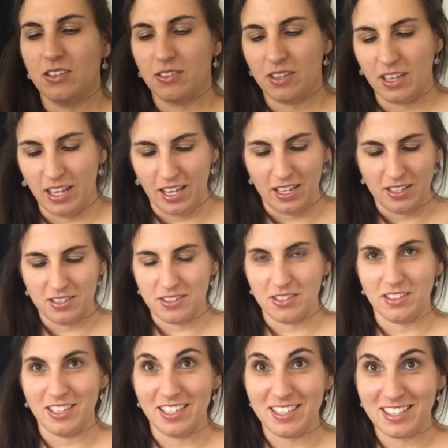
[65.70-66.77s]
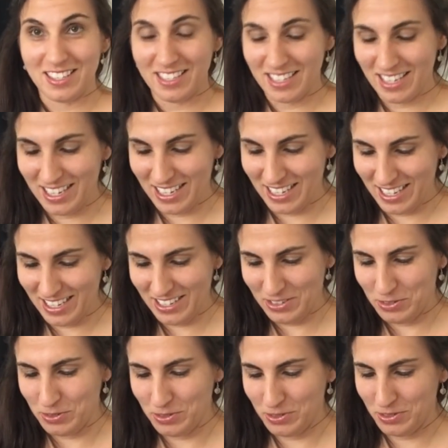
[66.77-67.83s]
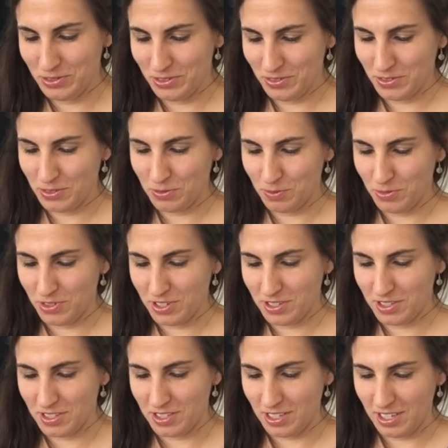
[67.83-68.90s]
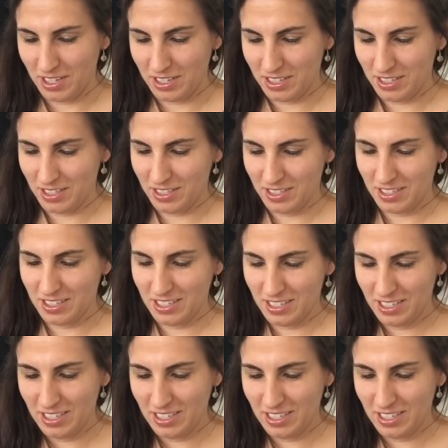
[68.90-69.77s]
Okay, so let's see. Ooh, super excited.